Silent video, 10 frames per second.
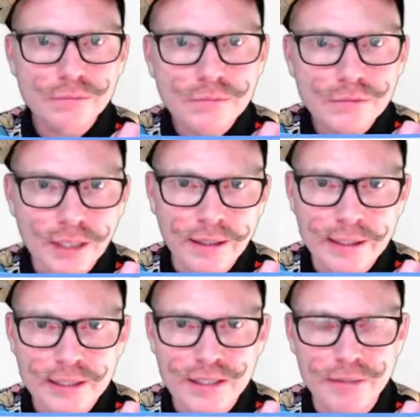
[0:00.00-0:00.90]
Don't
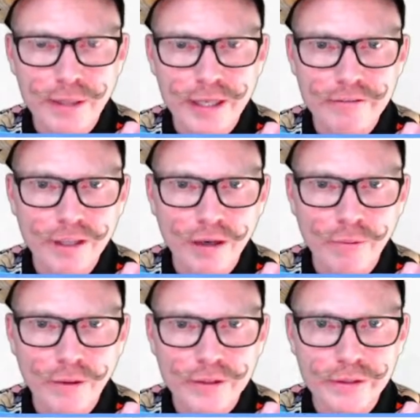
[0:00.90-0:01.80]
listen to me if you don't
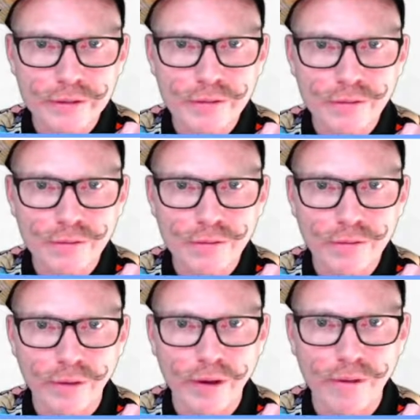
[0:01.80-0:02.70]
want to.
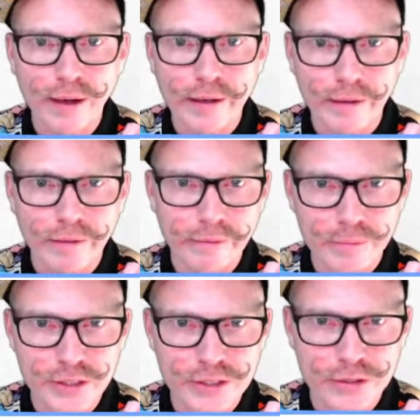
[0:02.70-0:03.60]
What do I know? I'm
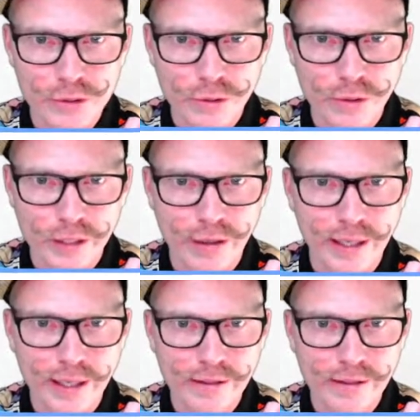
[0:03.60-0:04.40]
just the drawing guy.